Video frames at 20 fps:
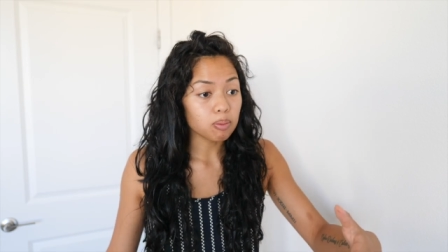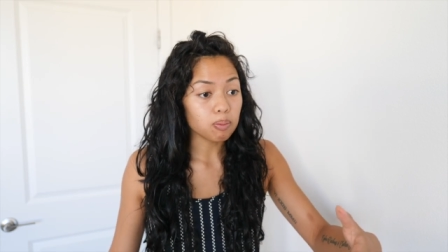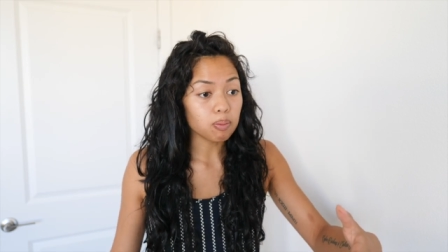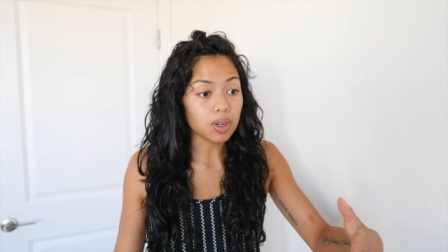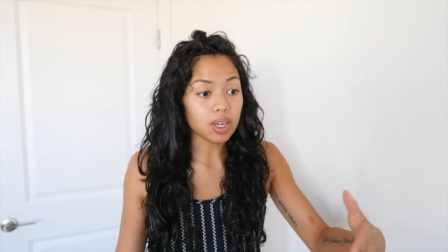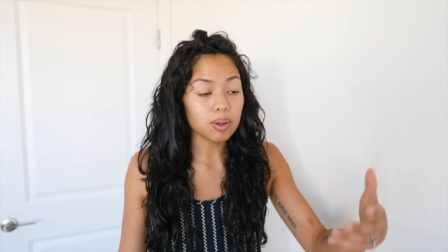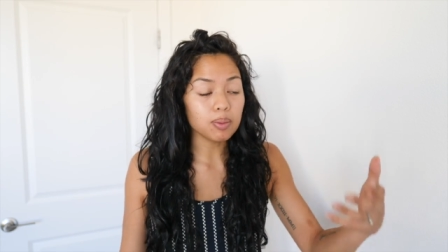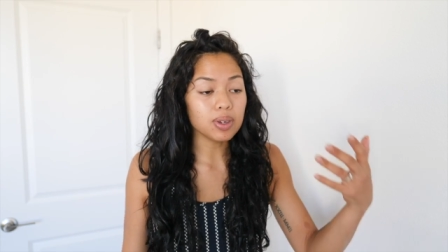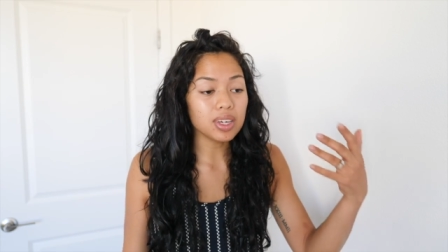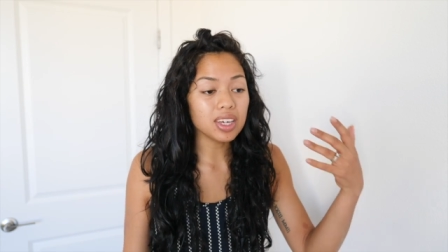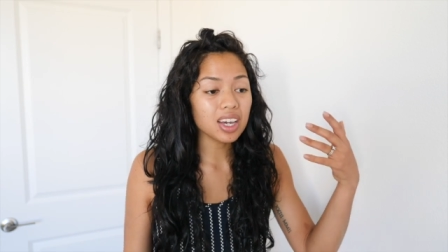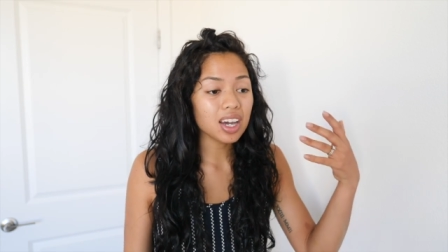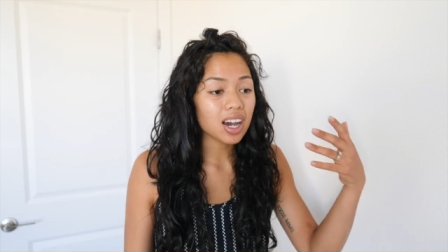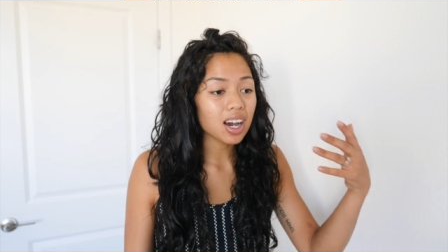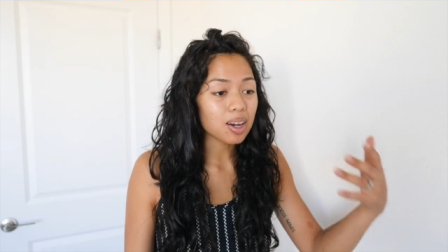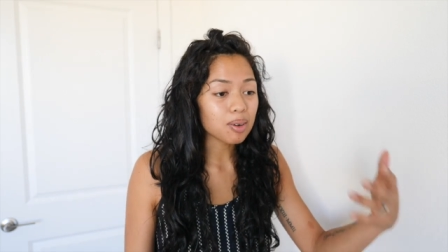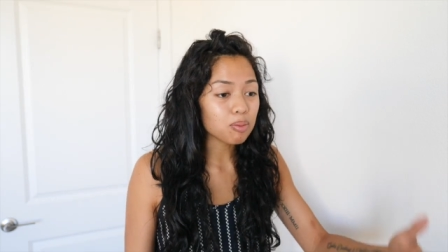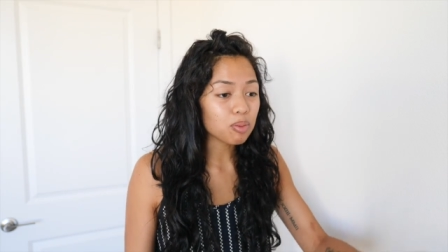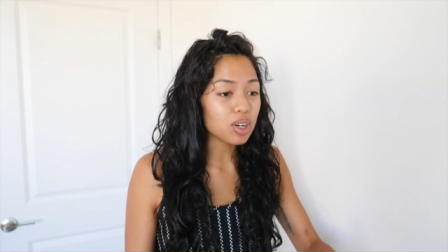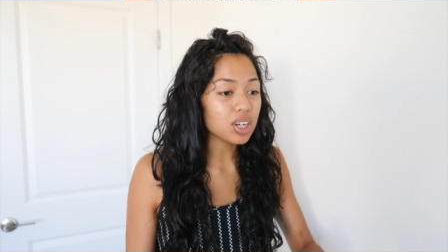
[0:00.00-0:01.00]
maybe
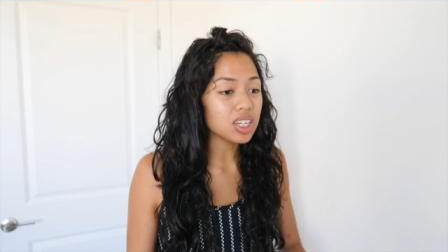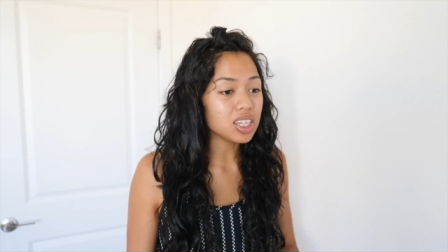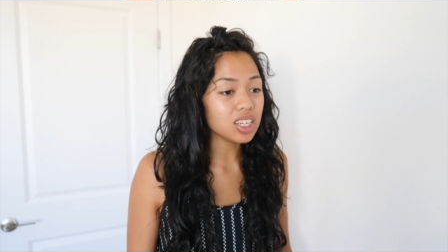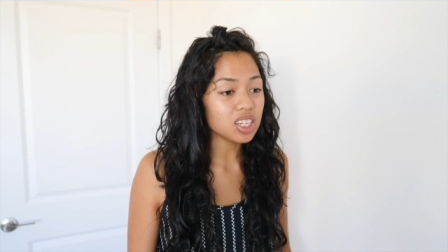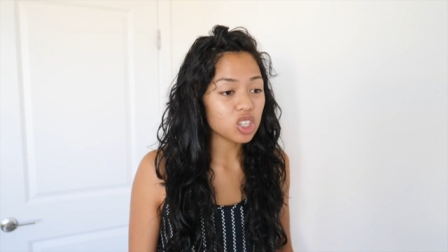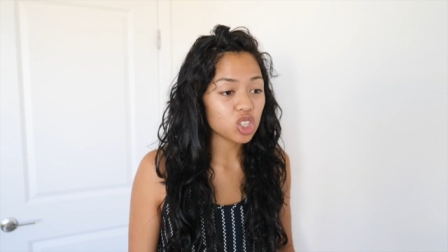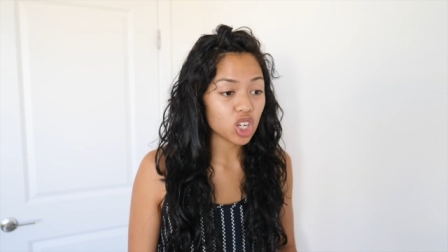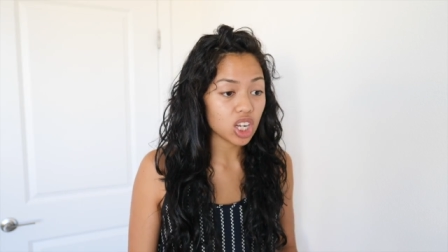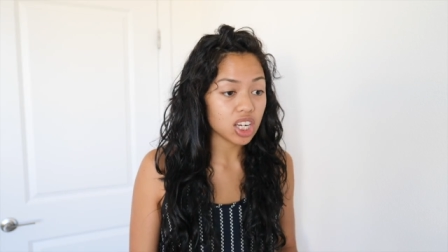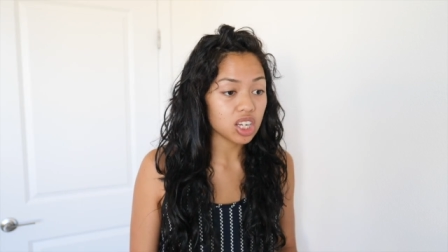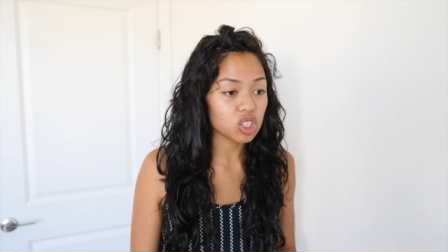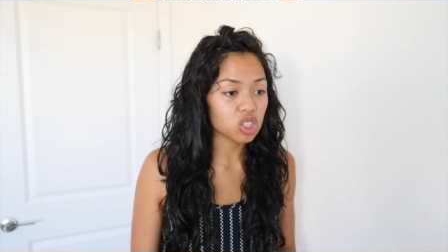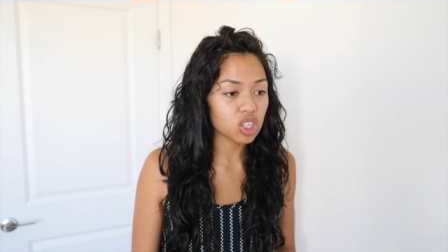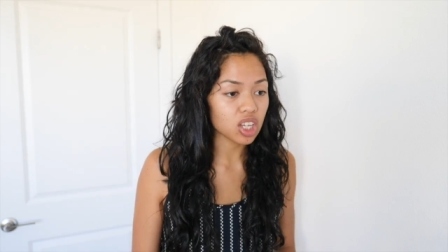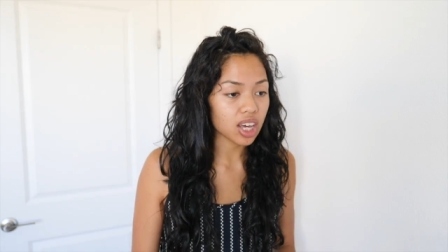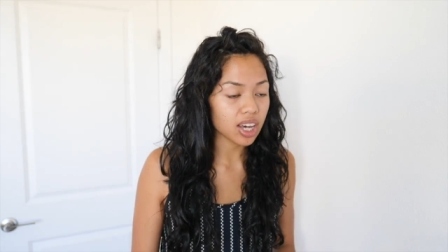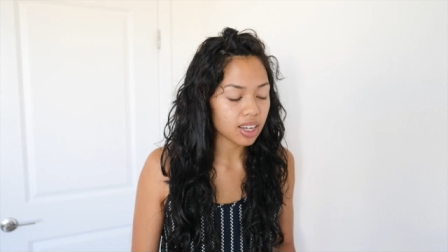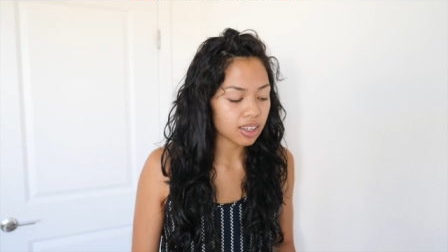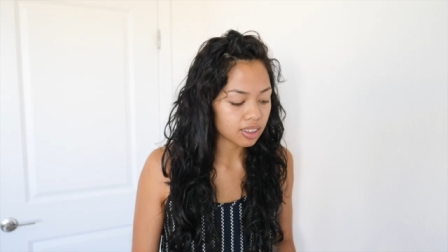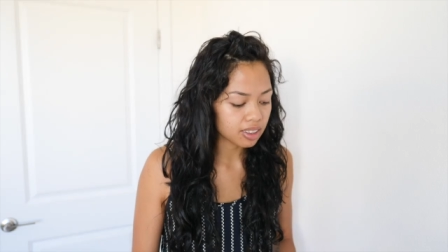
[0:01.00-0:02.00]
I'm ready to change
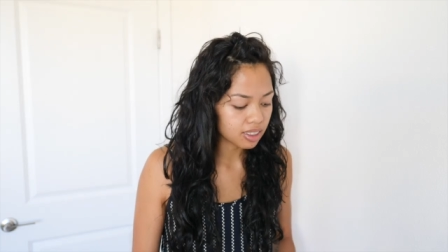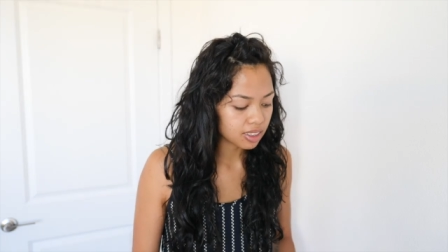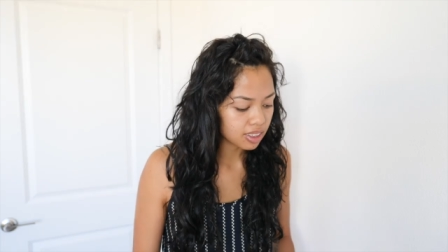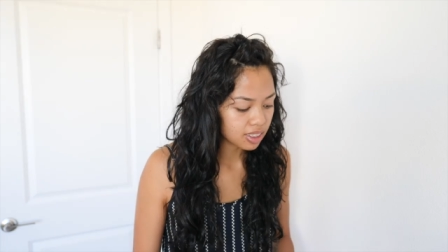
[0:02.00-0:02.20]
that?